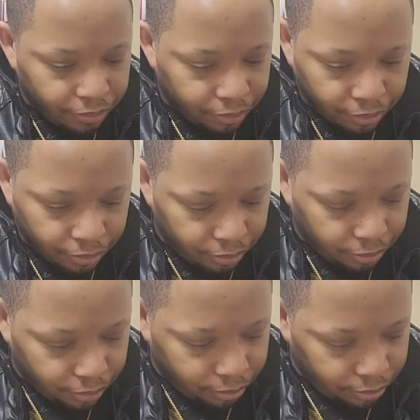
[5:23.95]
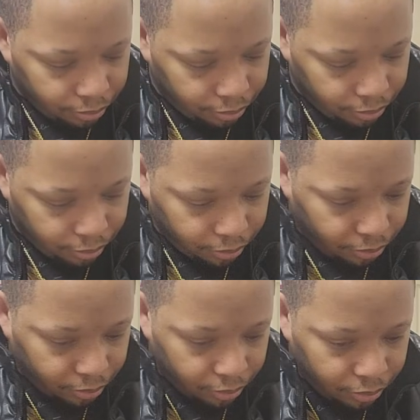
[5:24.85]

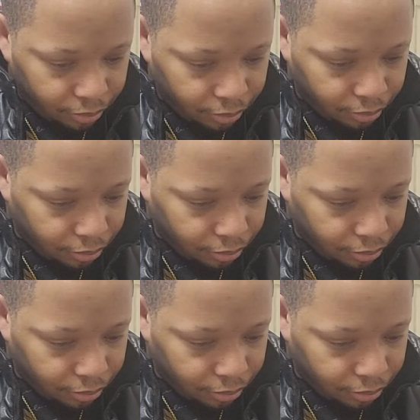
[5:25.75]
Nobody speaks.